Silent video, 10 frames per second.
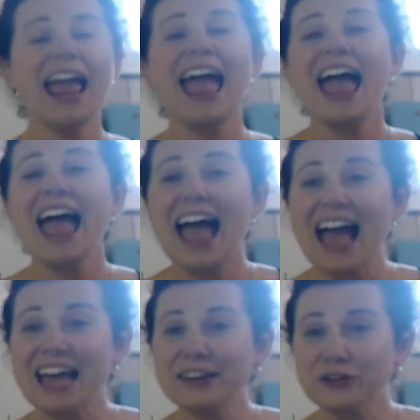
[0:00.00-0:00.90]
Had
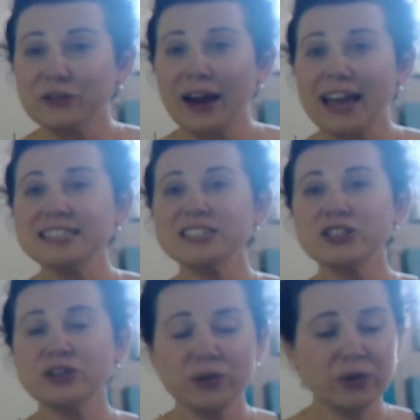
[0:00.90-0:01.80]
Christ
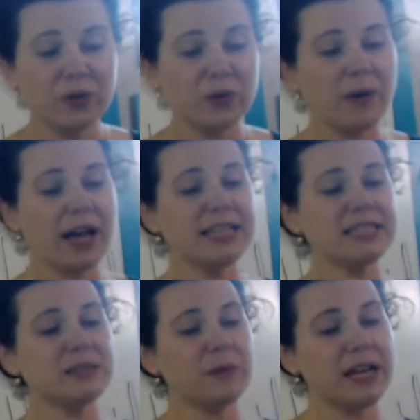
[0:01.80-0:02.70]
who once
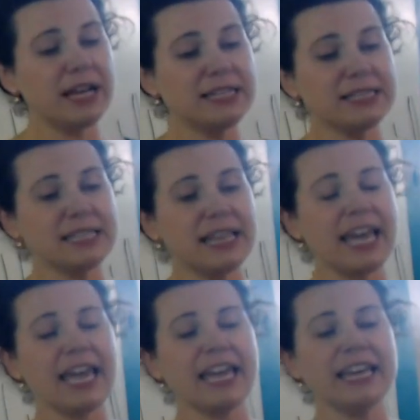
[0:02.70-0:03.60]
was
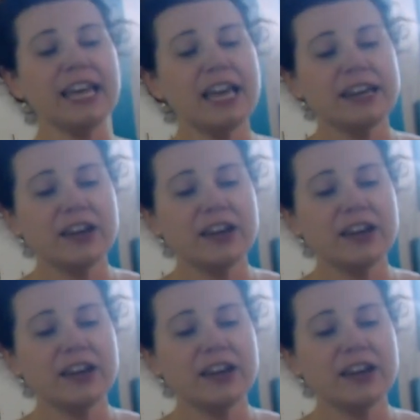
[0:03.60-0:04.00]
slain not